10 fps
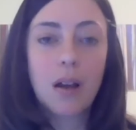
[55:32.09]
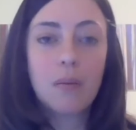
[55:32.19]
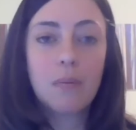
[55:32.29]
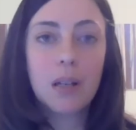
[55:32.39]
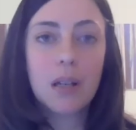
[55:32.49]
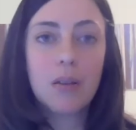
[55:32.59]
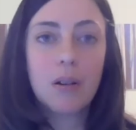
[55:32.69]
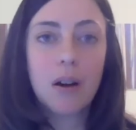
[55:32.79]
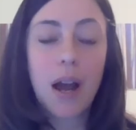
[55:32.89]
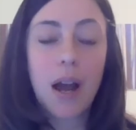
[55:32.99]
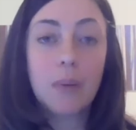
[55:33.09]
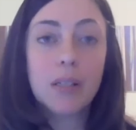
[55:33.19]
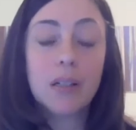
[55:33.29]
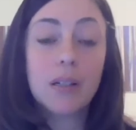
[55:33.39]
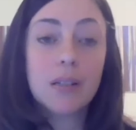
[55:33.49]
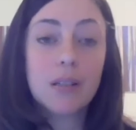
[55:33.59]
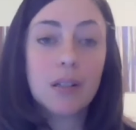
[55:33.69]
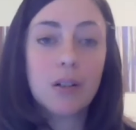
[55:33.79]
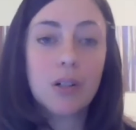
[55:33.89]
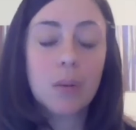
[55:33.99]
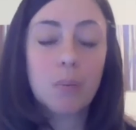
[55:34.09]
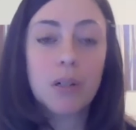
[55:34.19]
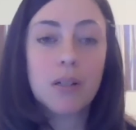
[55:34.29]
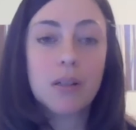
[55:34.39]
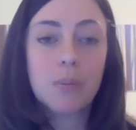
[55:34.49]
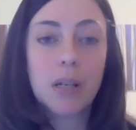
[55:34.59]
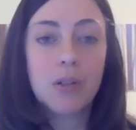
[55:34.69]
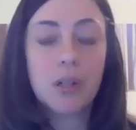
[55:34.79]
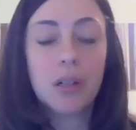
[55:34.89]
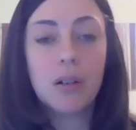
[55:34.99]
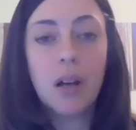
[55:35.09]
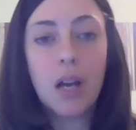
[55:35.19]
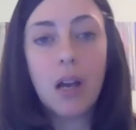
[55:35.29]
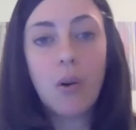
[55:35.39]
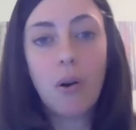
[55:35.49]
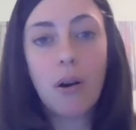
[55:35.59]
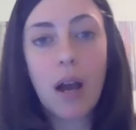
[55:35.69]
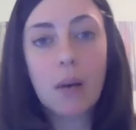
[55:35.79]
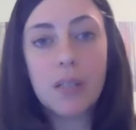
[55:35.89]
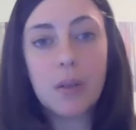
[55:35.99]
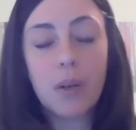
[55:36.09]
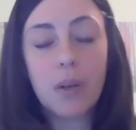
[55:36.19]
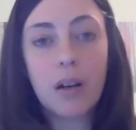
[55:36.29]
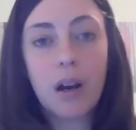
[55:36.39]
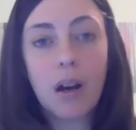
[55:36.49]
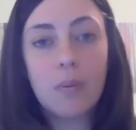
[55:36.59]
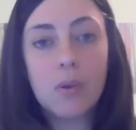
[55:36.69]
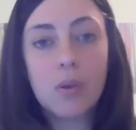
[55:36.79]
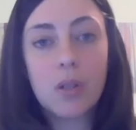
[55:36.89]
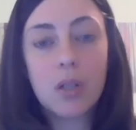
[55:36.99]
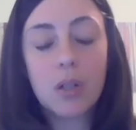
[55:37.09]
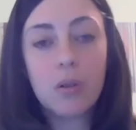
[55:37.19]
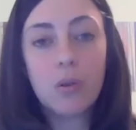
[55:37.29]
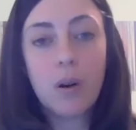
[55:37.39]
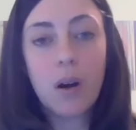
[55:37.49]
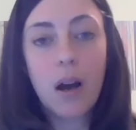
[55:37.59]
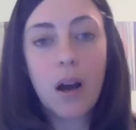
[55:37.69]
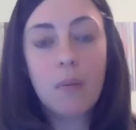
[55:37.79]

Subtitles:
either absent in its leadership participation or absent when it comes to